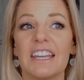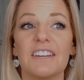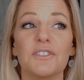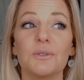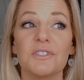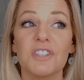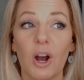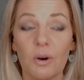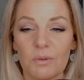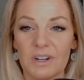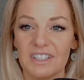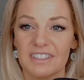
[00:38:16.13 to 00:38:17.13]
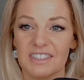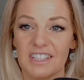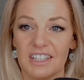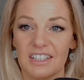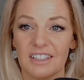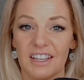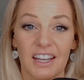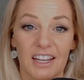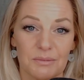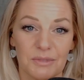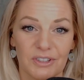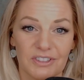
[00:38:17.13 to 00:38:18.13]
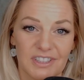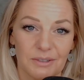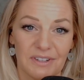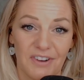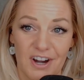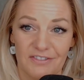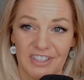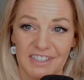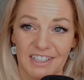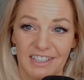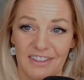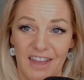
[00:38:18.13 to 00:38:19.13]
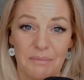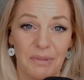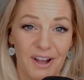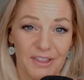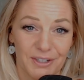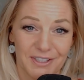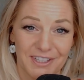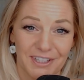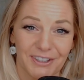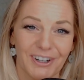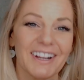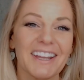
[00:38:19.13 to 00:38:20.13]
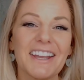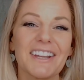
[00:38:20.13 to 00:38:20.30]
If you don't want to see animals that we've harvested and that bothers you,